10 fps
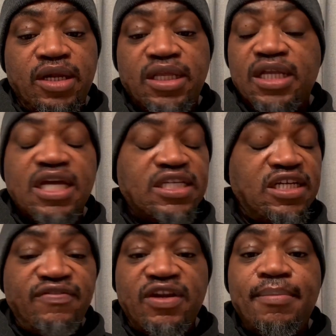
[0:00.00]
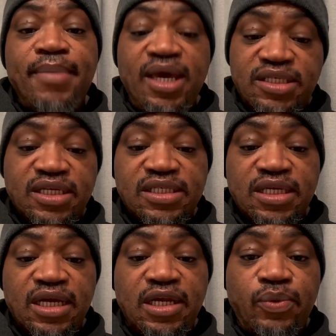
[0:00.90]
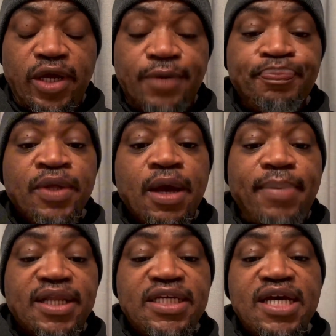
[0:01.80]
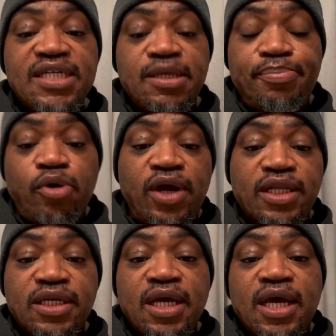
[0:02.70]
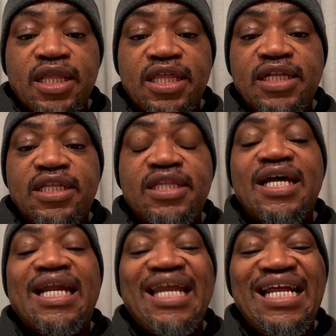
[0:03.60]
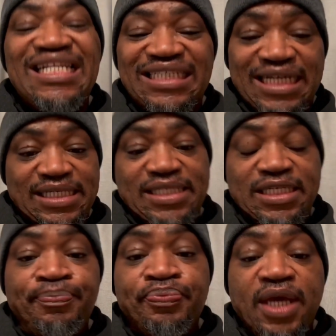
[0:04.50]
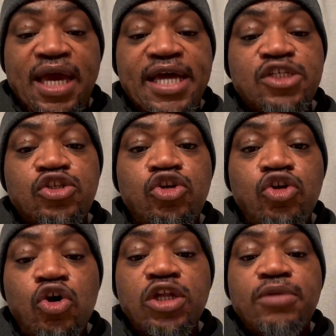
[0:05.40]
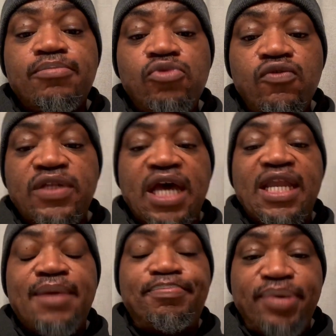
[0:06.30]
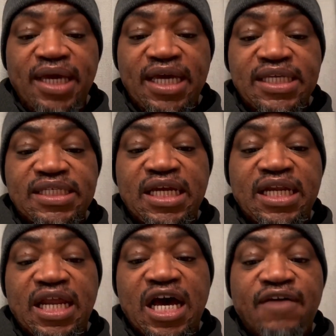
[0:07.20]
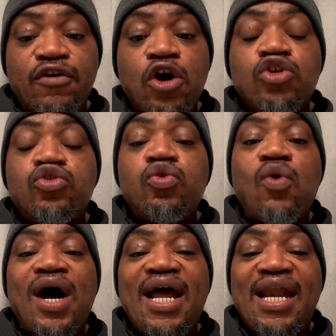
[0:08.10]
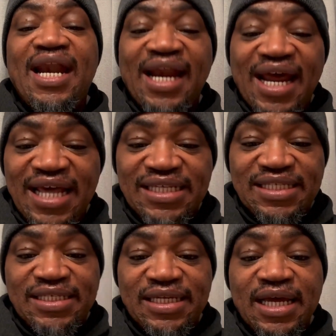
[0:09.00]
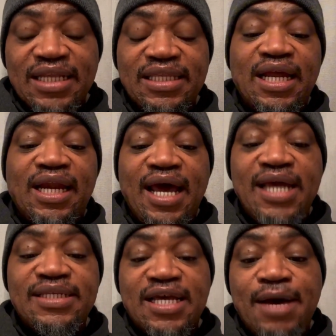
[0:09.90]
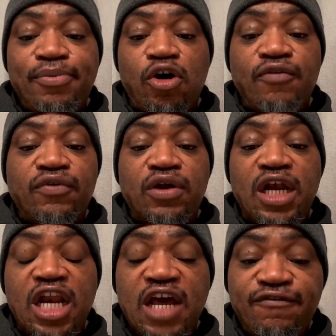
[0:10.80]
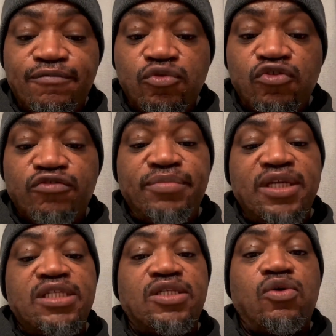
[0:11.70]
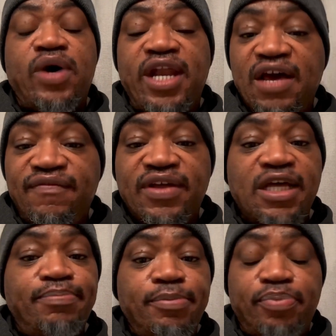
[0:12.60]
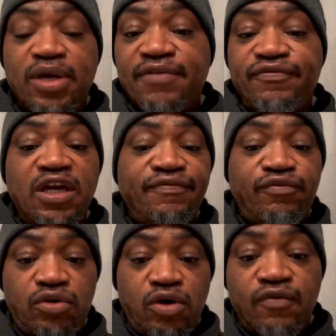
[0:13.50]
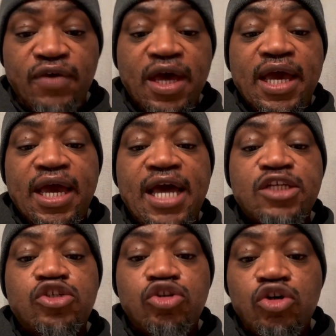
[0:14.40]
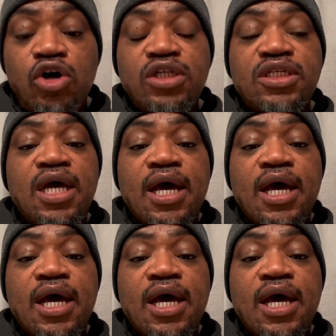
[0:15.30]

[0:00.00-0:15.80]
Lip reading: it, that doesn't even make sense anyway. But here's the point, that the redress has not moved at a pace enough to arrest the rise up of left movements or whatever that people are fearful of, has not